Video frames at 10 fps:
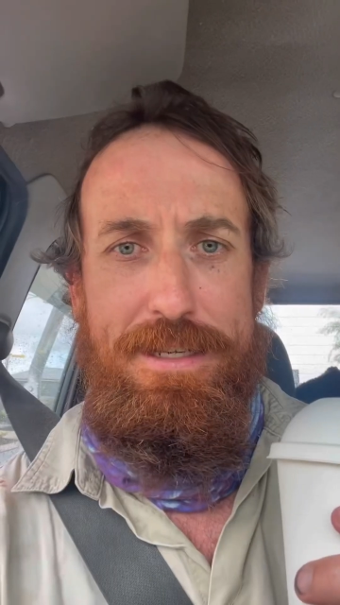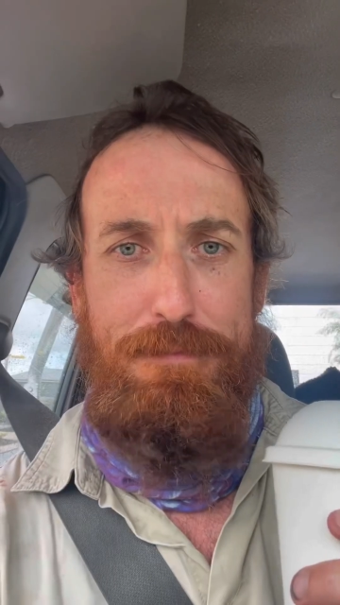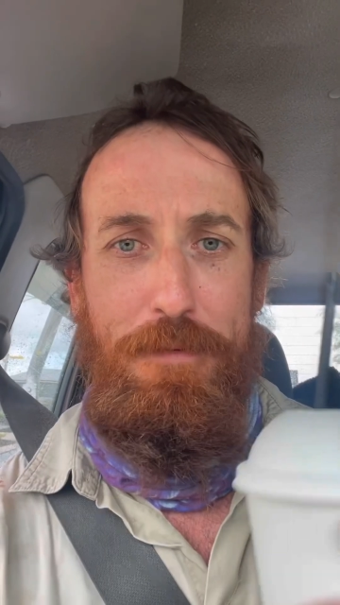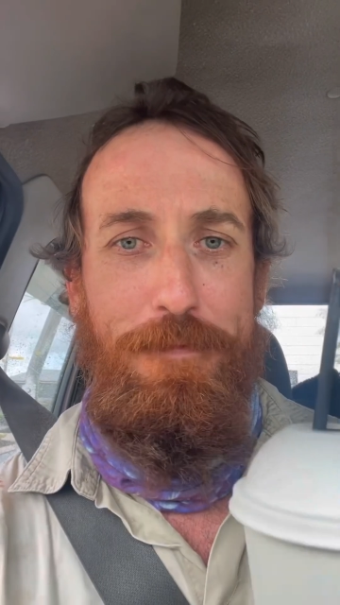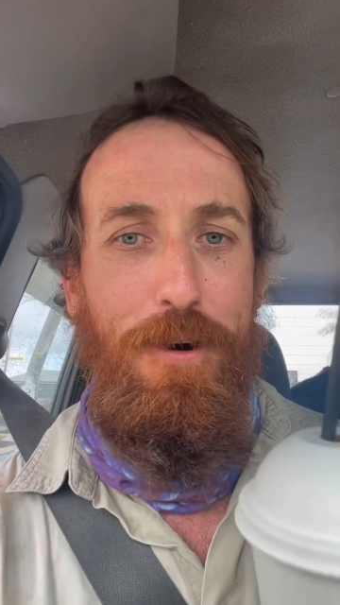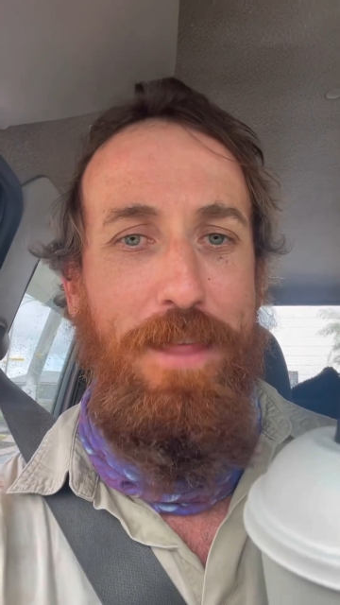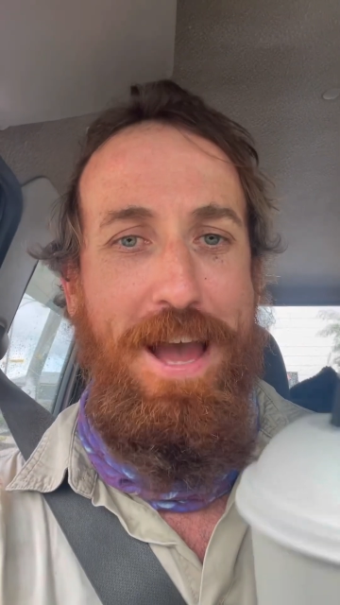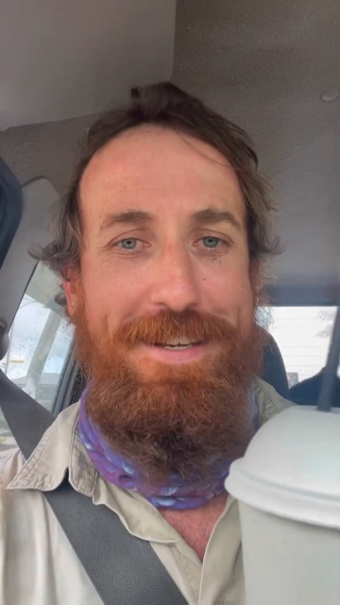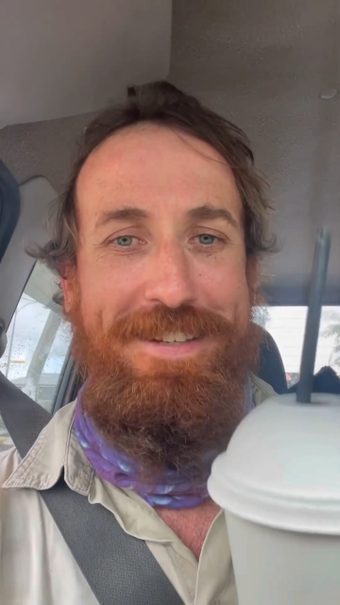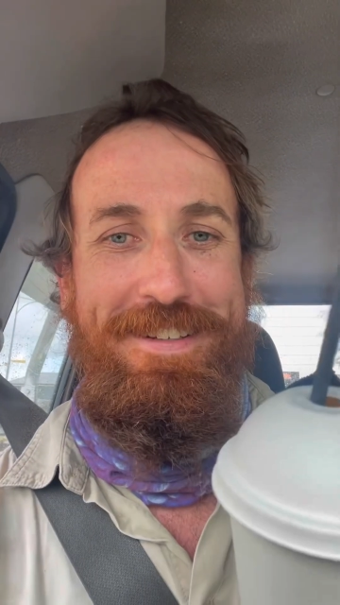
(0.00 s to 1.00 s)
before
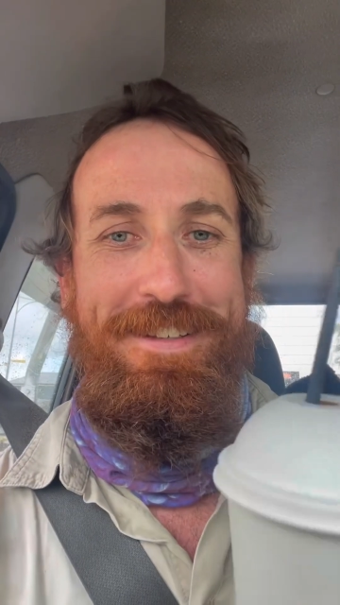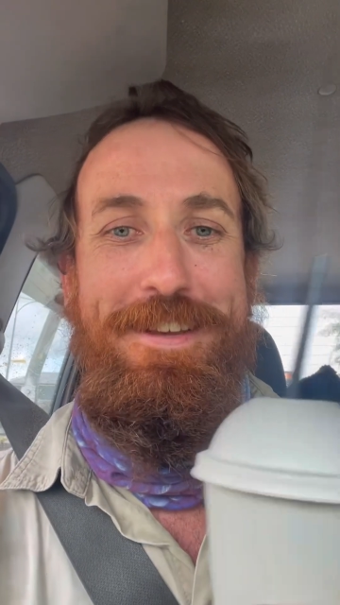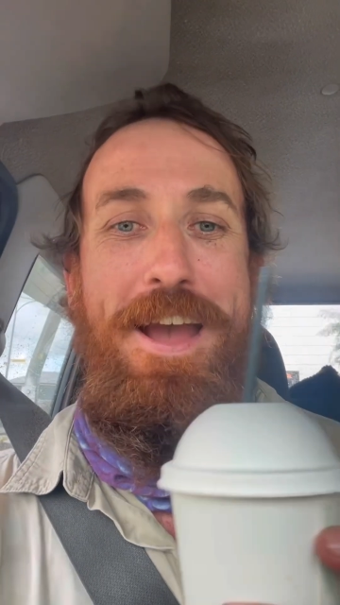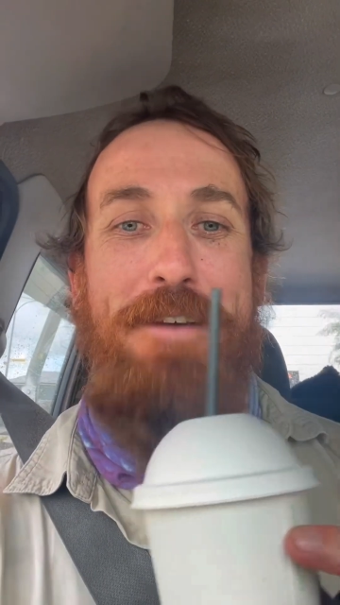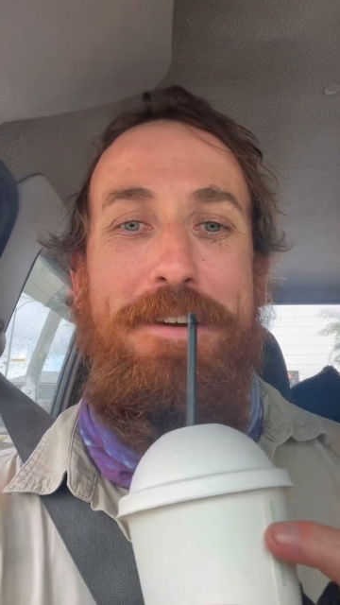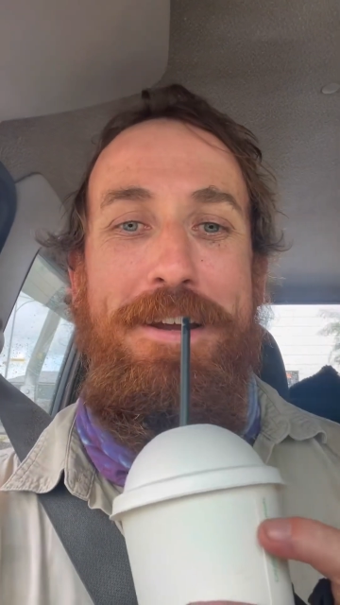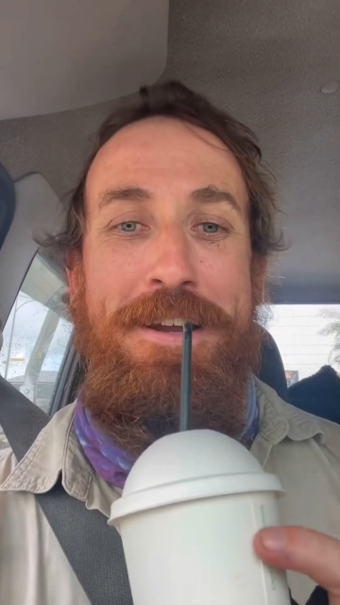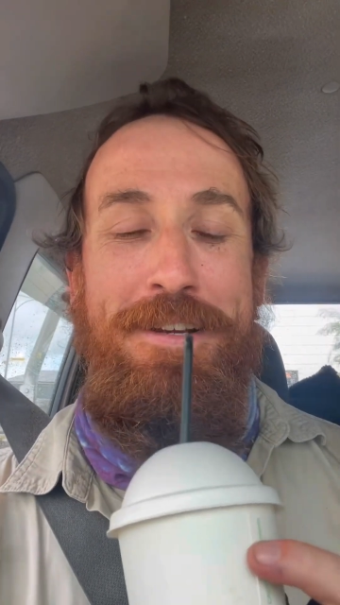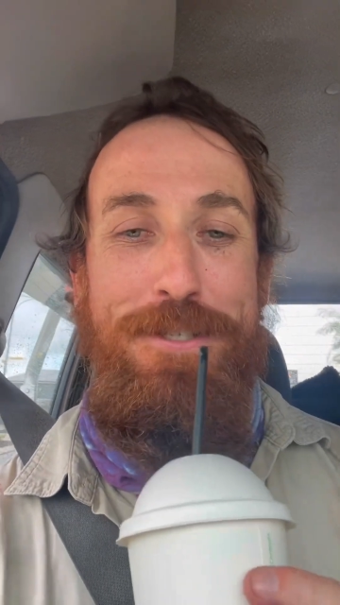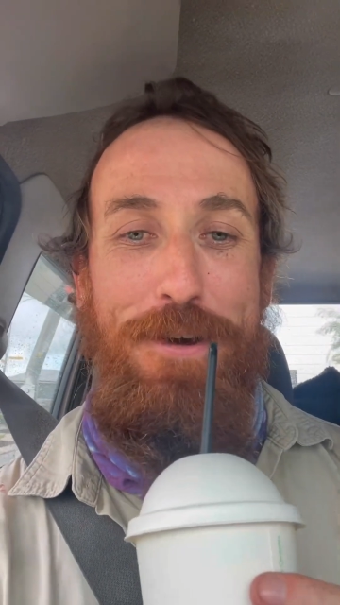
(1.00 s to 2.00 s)
that, you have a
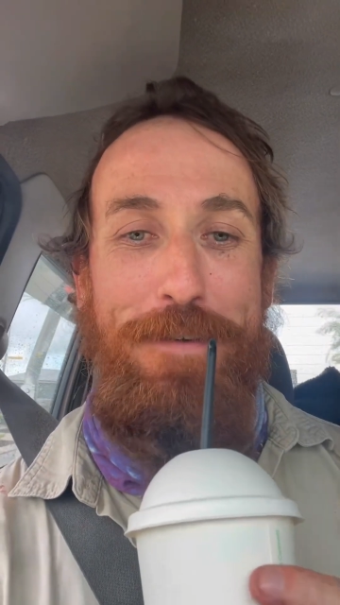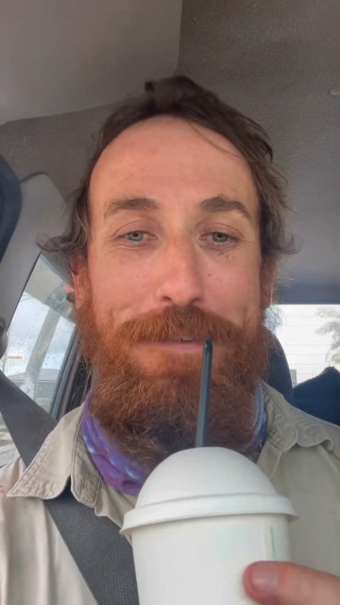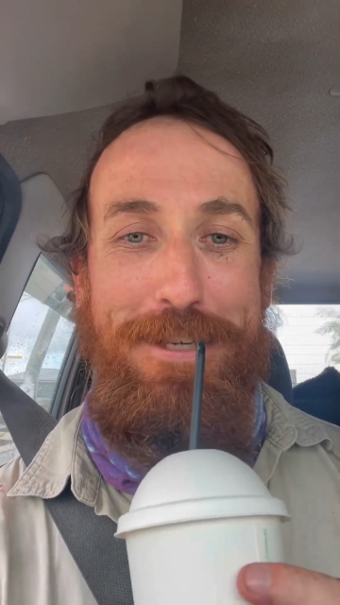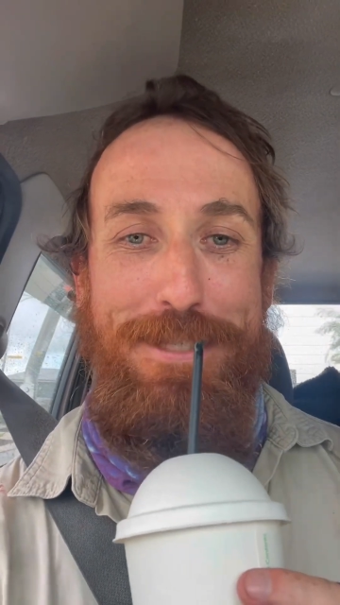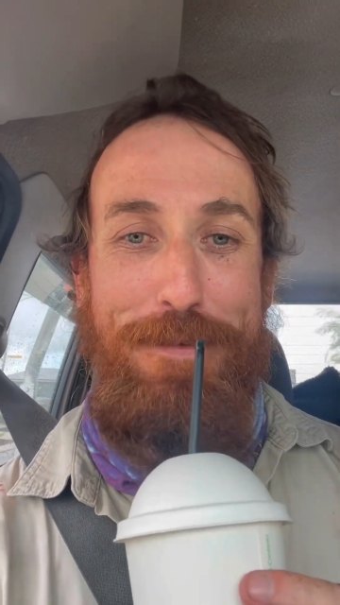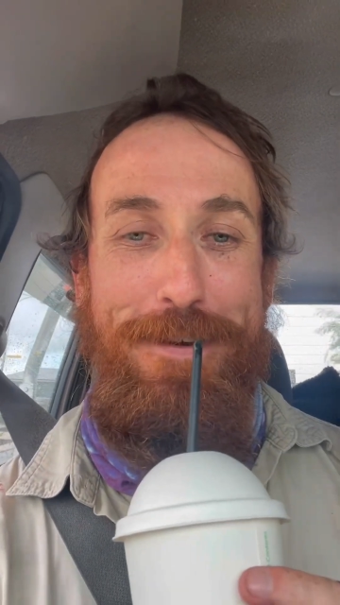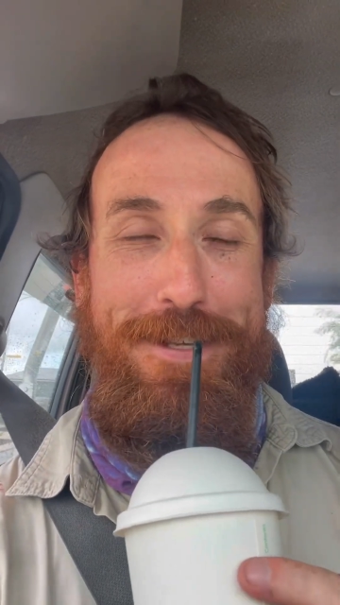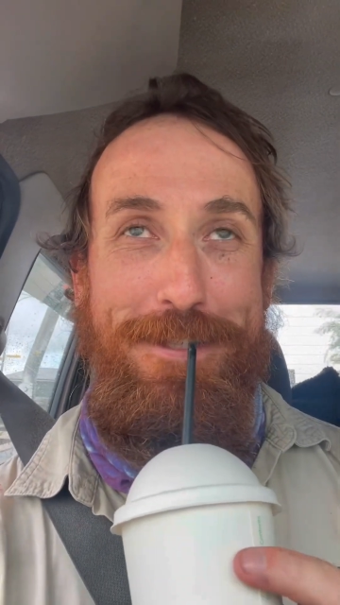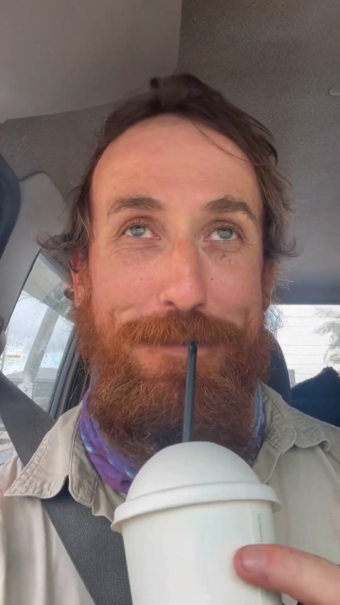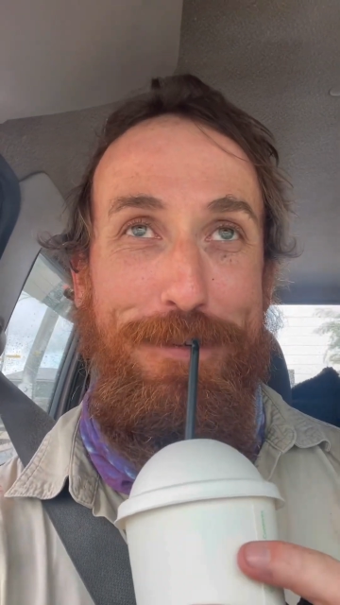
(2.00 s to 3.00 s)
joyful
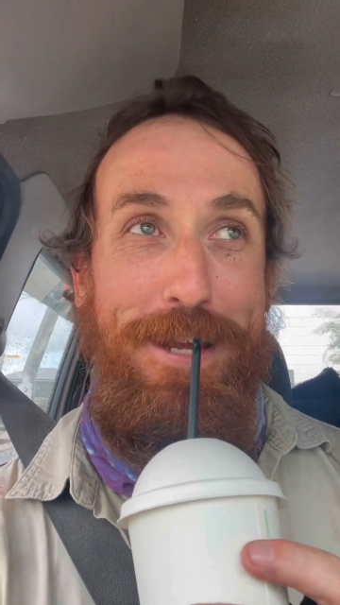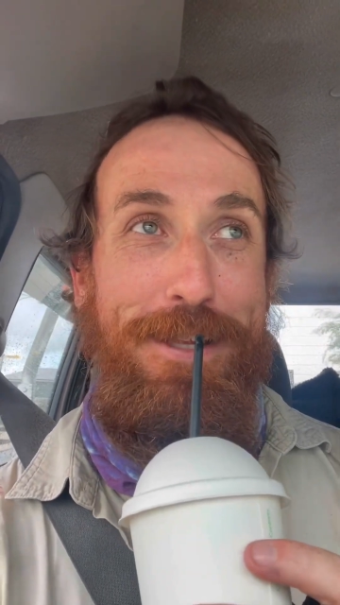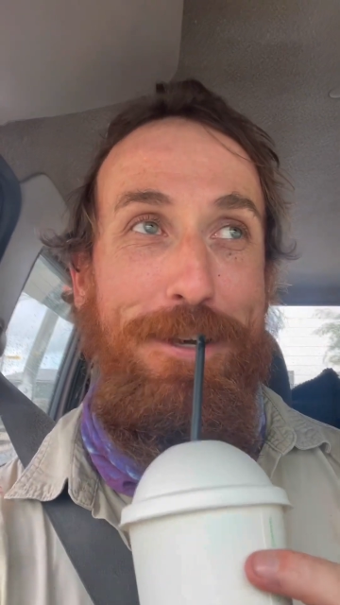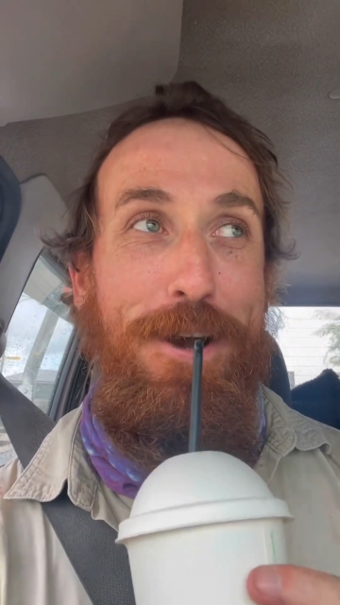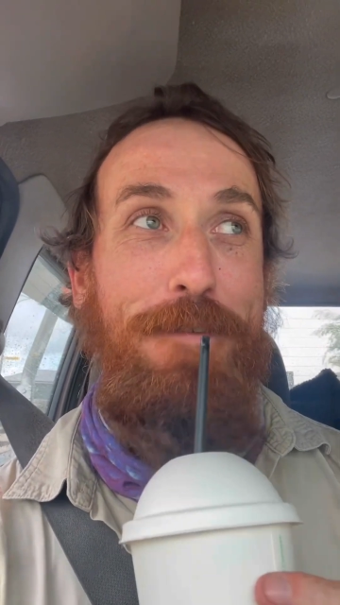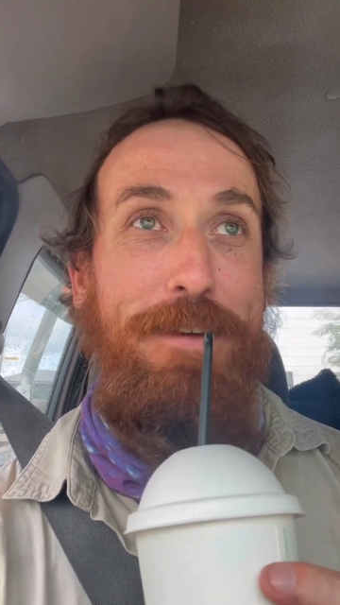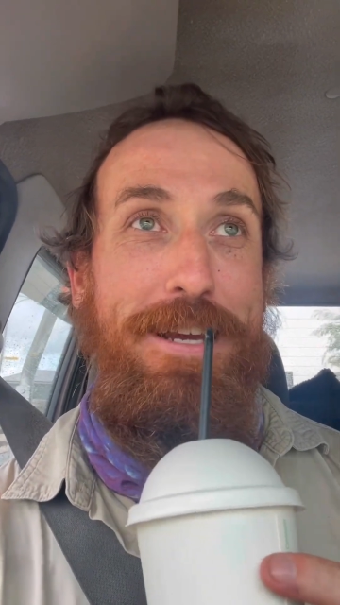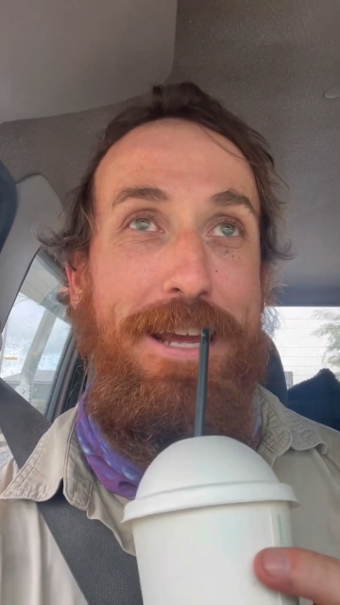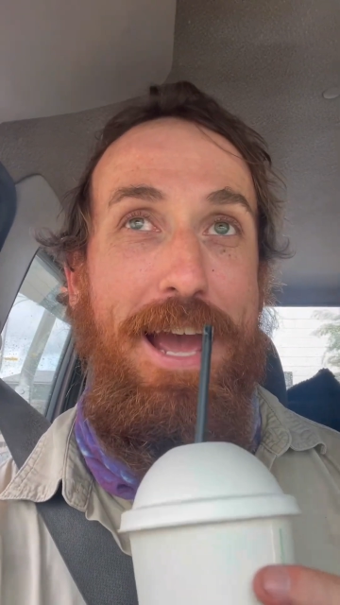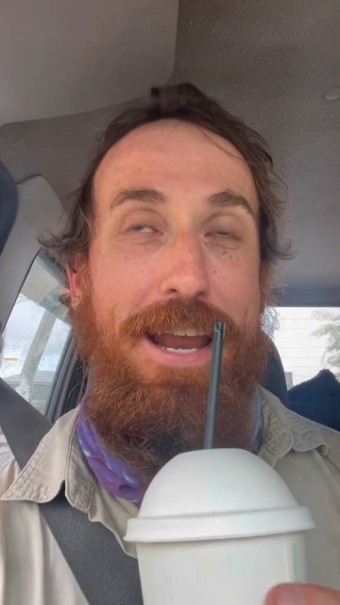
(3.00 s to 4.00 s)
experience of drinking the coffee,
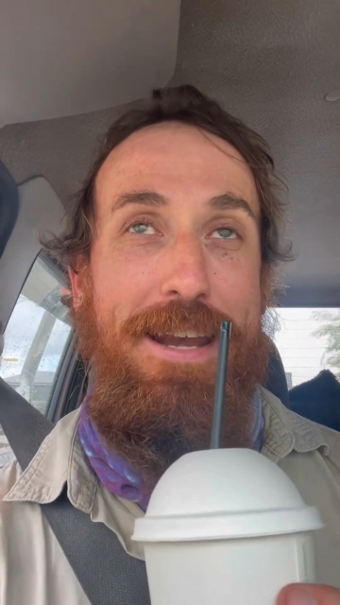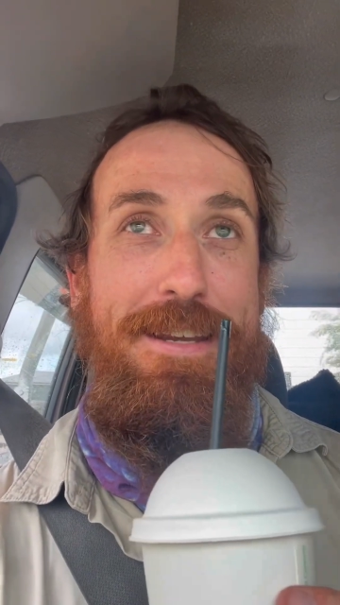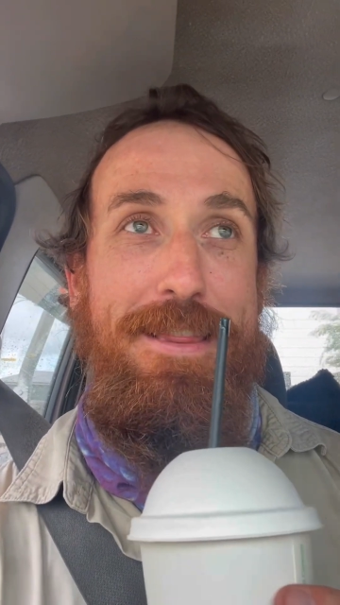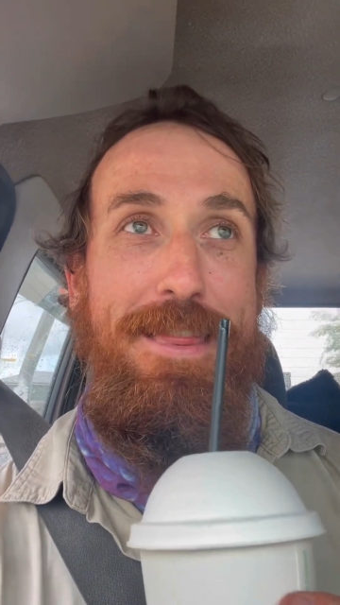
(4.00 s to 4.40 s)
and